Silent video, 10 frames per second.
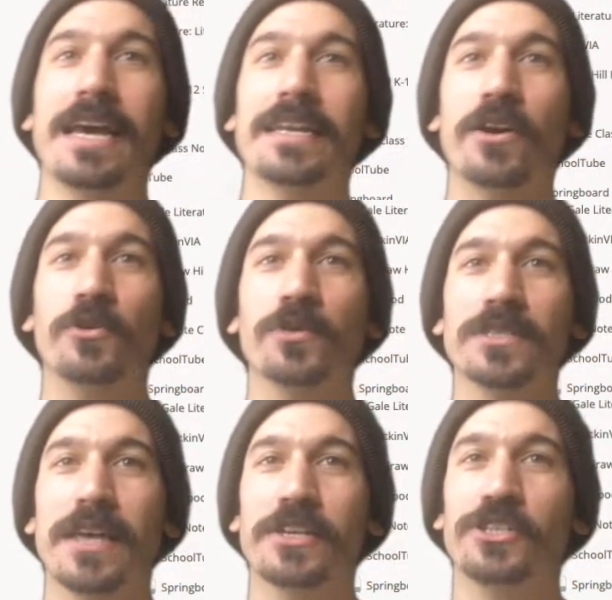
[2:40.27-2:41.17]
Now, Google
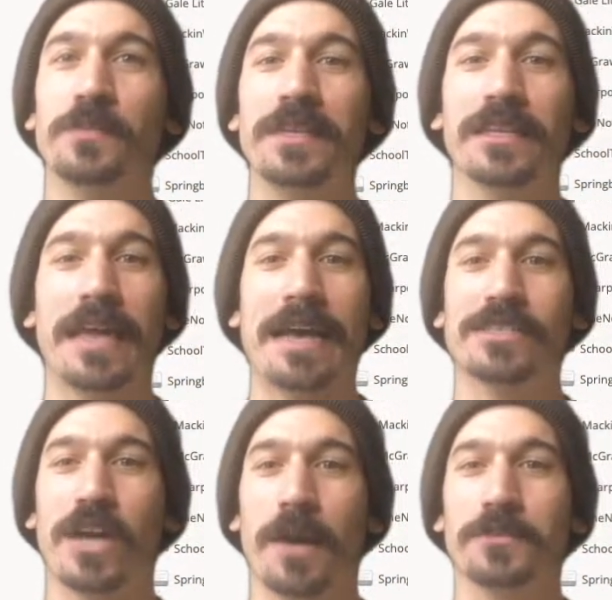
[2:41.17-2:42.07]
Slides should be the
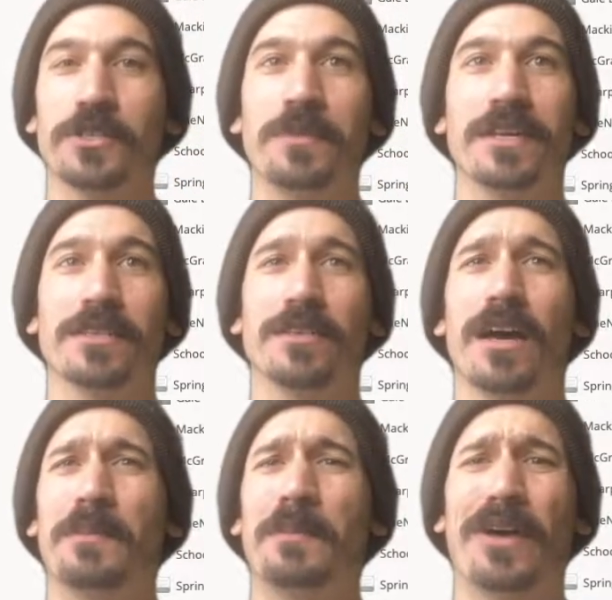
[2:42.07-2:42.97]
last option because a
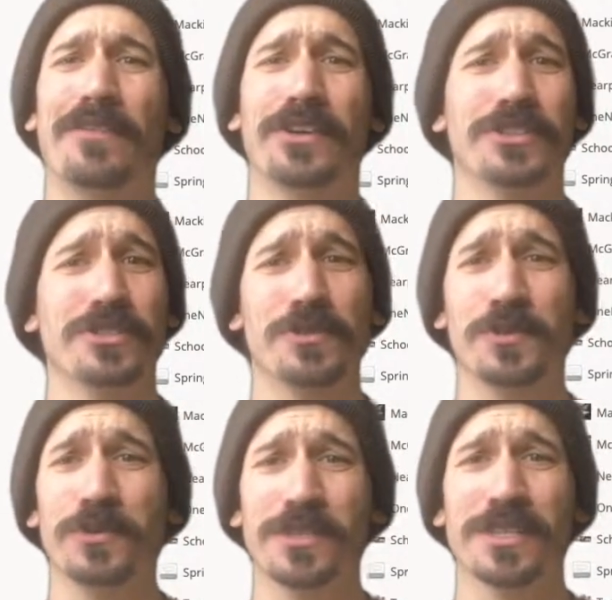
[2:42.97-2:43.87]
lot of people have issues with
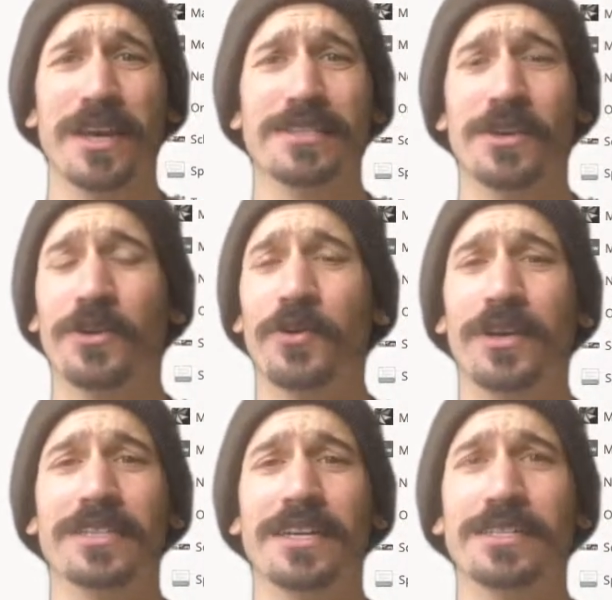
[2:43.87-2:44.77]
Google Slides. I don't know what
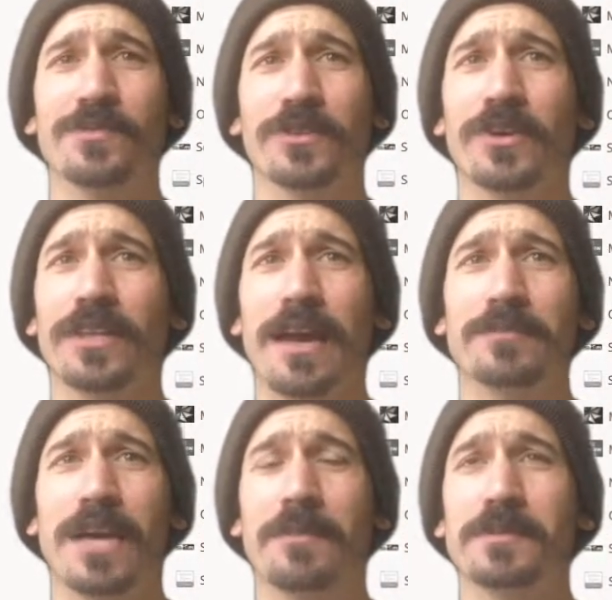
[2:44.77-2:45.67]
it does with our
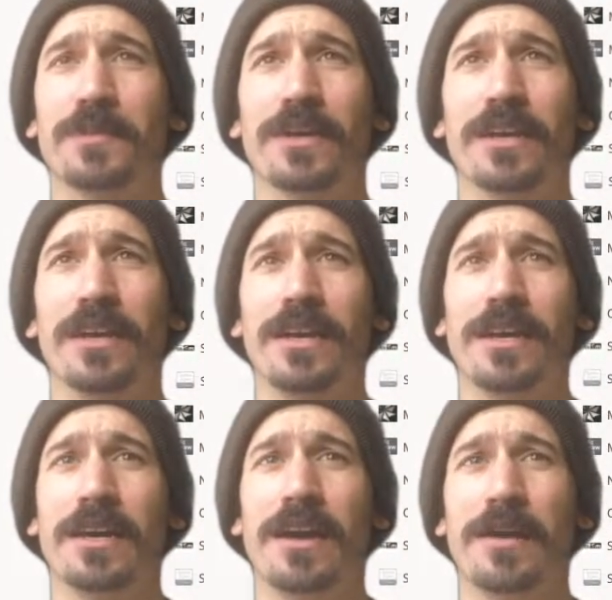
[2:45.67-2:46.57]
laptops, but
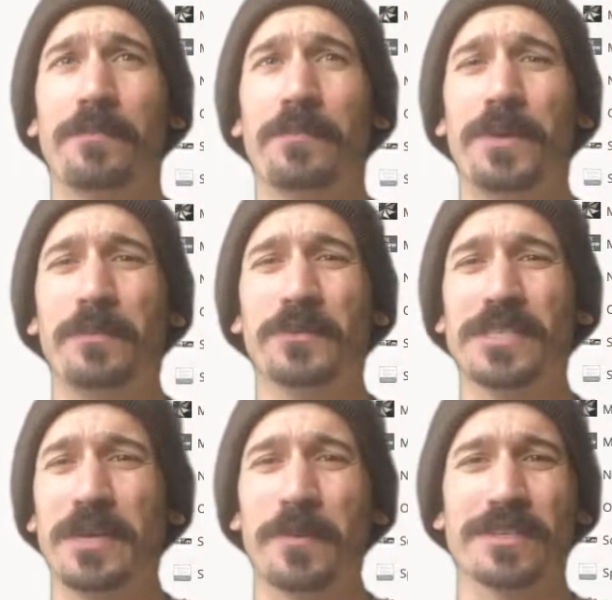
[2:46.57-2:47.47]
people's
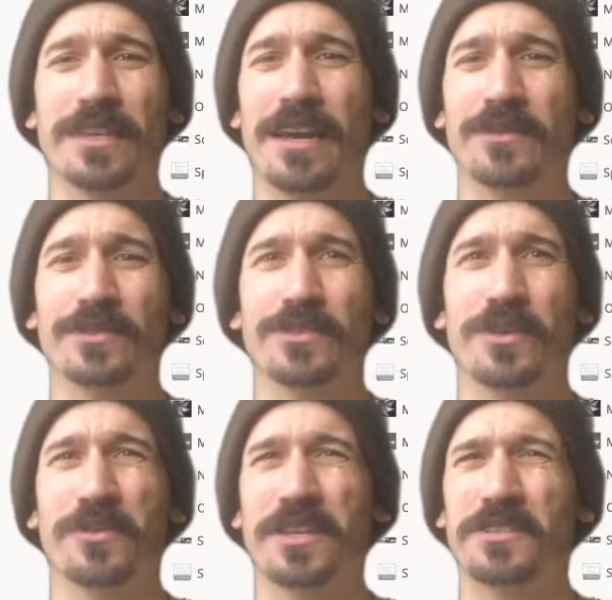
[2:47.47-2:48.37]
emails accounts
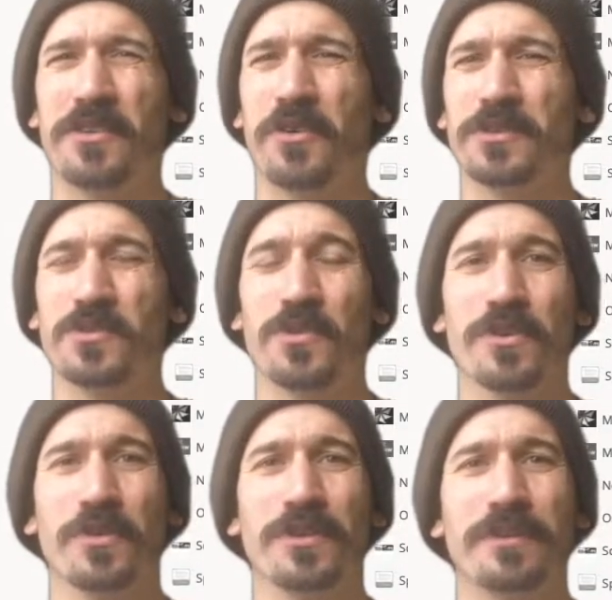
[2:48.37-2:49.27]
don't necessarily always
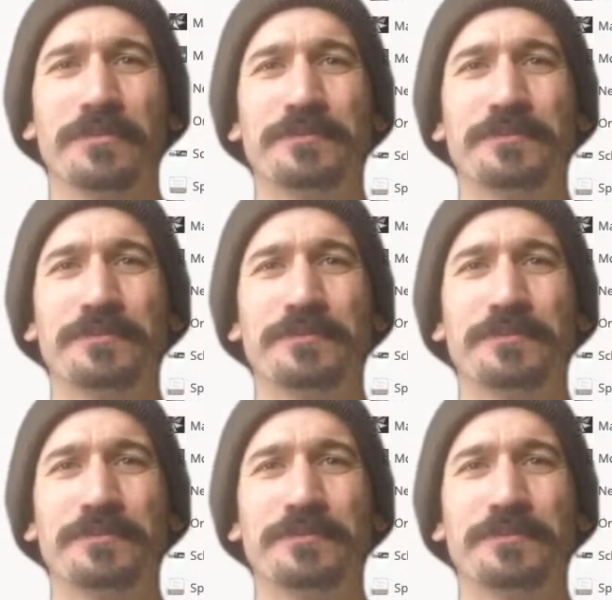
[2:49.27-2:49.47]
work with it.